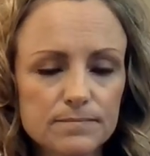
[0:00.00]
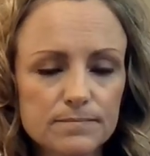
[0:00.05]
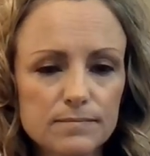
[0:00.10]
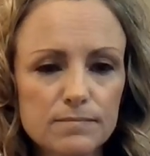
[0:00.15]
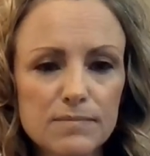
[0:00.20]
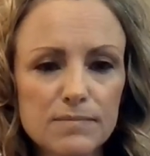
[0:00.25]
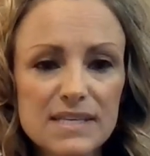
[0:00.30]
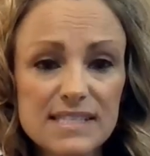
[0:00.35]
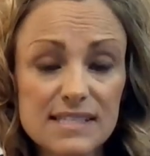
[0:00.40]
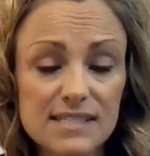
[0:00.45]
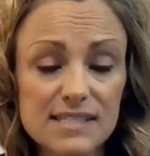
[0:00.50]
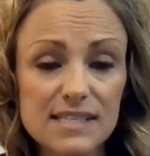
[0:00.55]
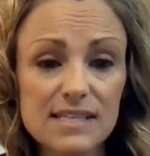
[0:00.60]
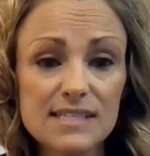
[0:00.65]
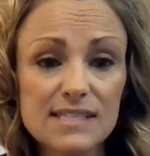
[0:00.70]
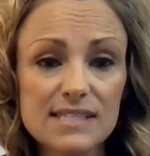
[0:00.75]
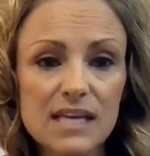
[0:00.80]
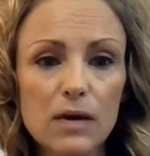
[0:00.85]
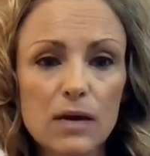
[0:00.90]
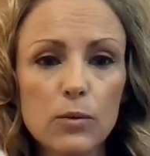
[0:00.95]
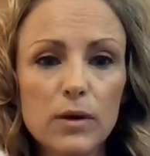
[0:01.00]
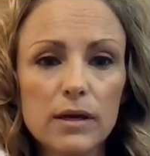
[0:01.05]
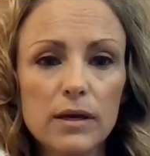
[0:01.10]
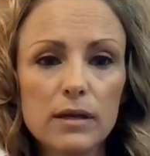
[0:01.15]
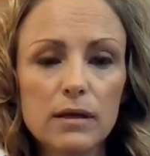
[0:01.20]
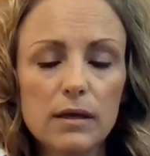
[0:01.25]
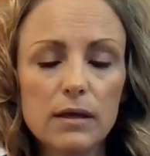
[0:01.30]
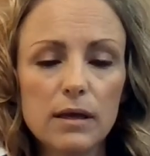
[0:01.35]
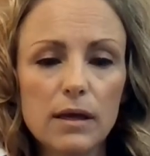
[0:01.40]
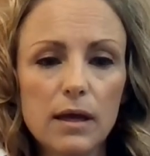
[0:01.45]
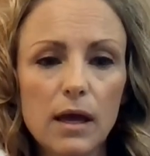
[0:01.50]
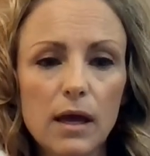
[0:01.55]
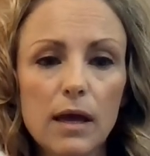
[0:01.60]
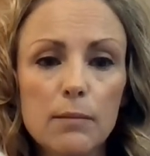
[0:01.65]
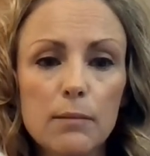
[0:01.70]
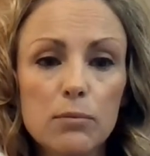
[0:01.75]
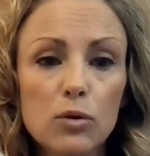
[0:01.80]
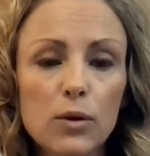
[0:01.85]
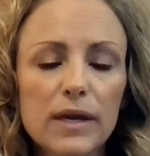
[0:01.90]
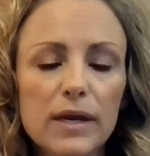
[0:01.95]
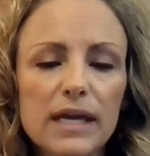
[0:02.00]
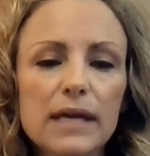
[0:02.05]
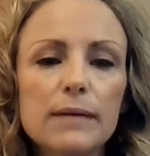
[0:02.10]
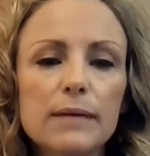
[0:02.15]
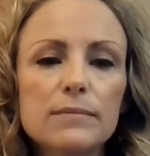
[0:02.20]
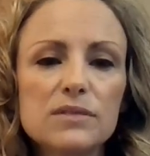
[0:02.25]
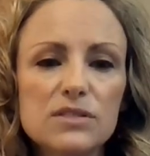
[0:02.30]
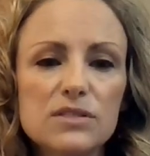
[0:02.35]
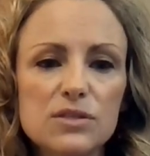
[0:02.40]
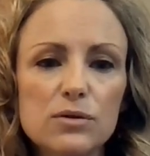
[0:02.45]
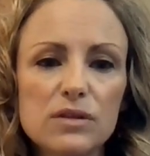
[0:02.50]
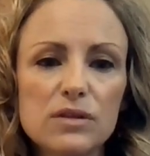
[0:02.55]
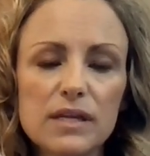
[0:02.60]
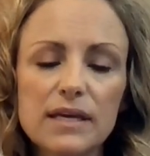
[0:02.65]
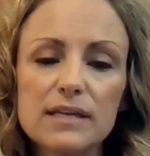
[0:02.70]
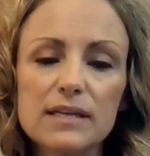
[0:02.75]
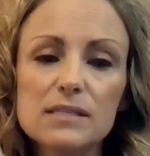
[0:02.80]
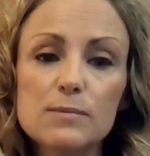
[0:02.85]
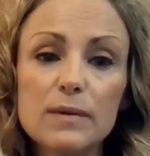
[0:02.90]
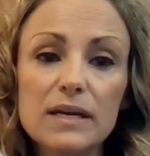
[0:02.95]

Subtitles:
businesses that would employ him to do things.